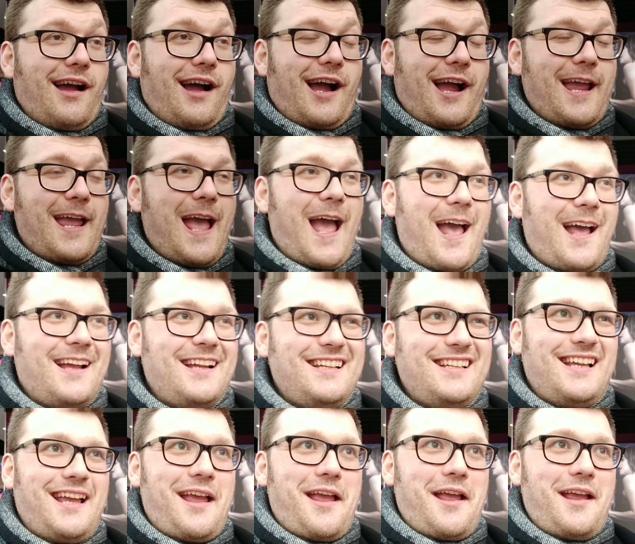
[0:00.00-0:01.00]

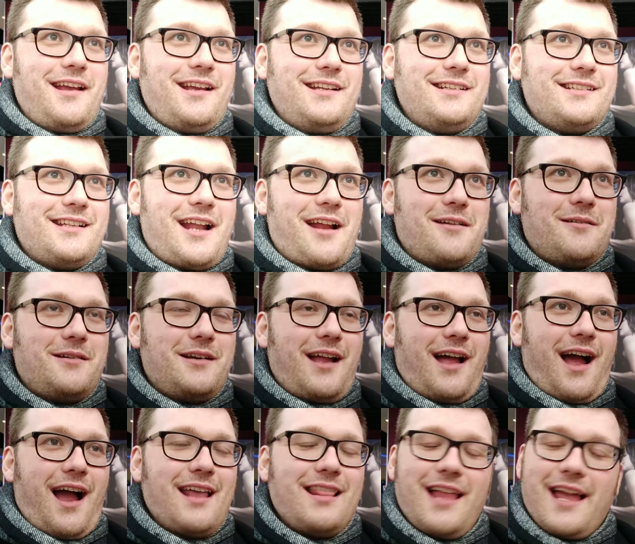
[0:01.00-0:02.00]

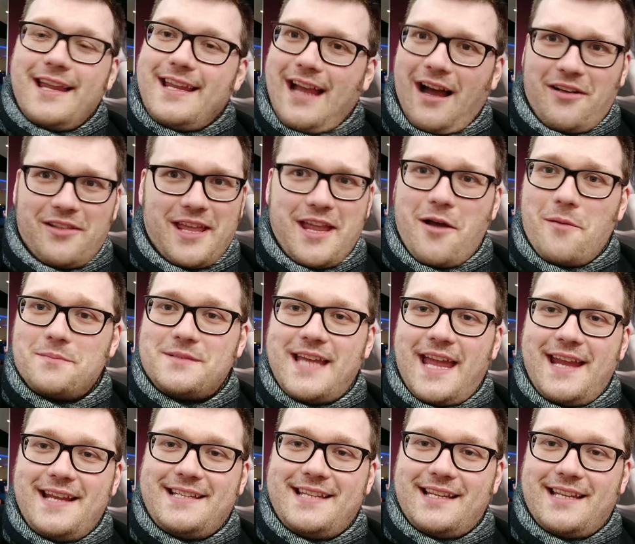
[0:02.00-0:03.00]
I like how they
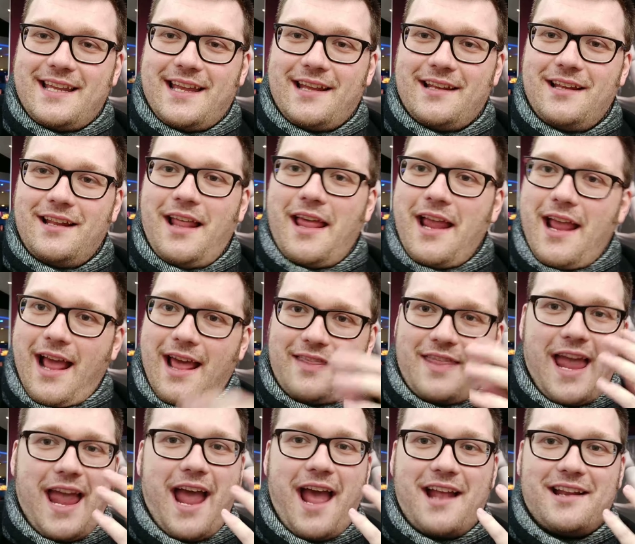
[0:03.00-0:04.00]
updated it.
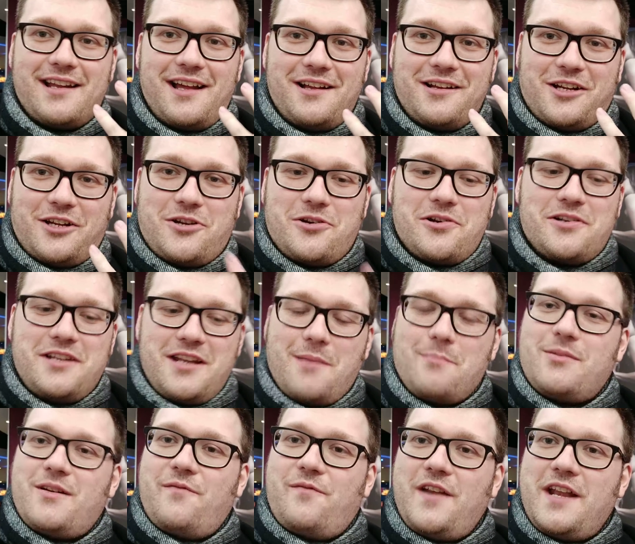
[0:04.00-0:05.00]
They had a good
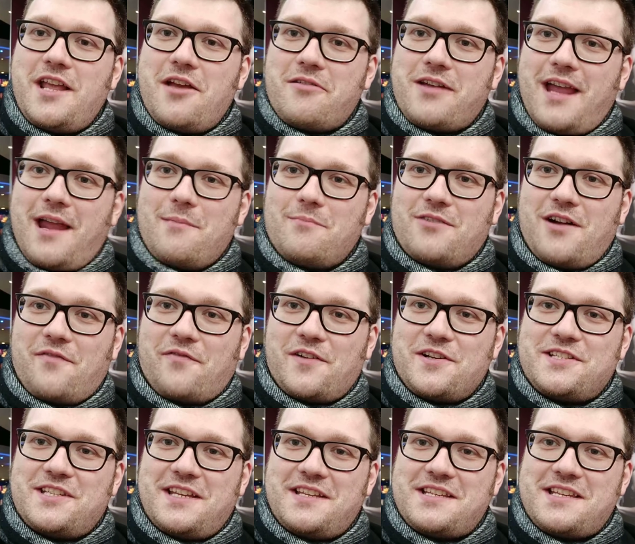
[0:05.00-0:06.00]
number of video game
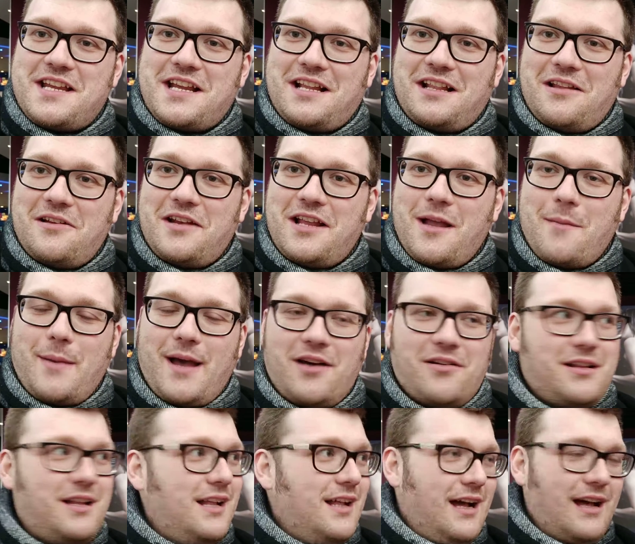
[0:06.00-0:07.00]
references, including
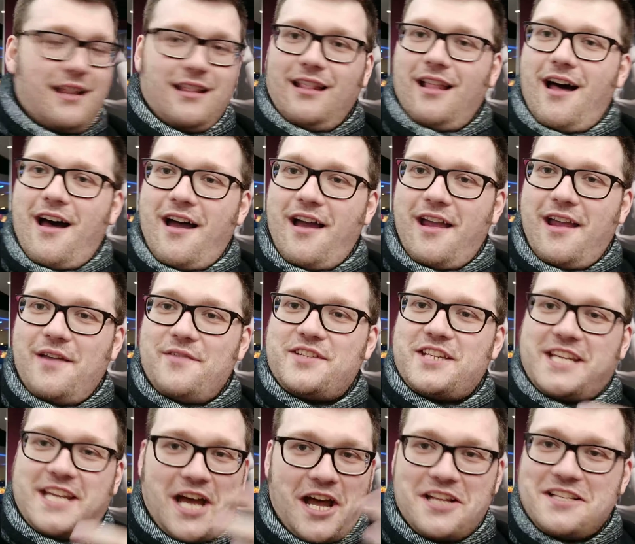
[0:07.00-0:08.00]
about
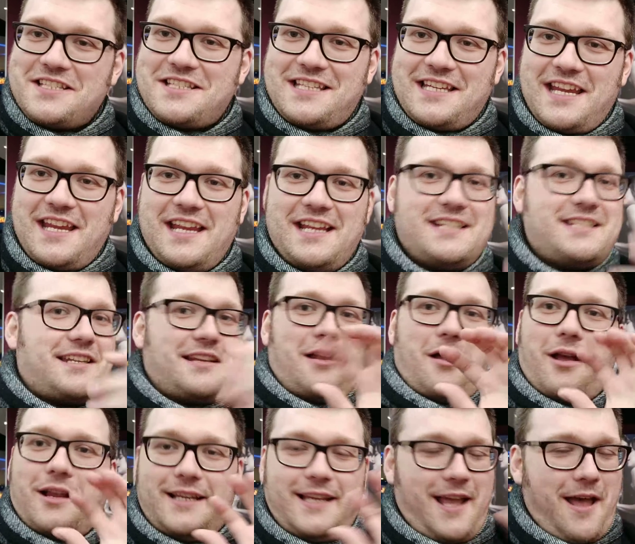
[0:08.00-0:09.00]
lives, cutscenes,
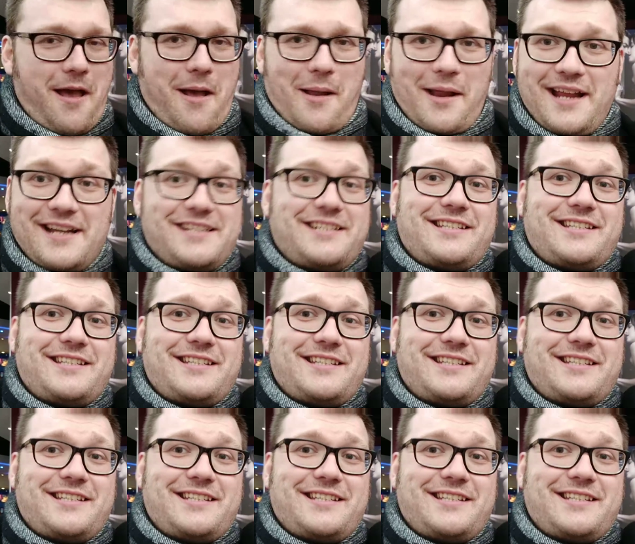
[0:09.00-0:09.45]
and yeah,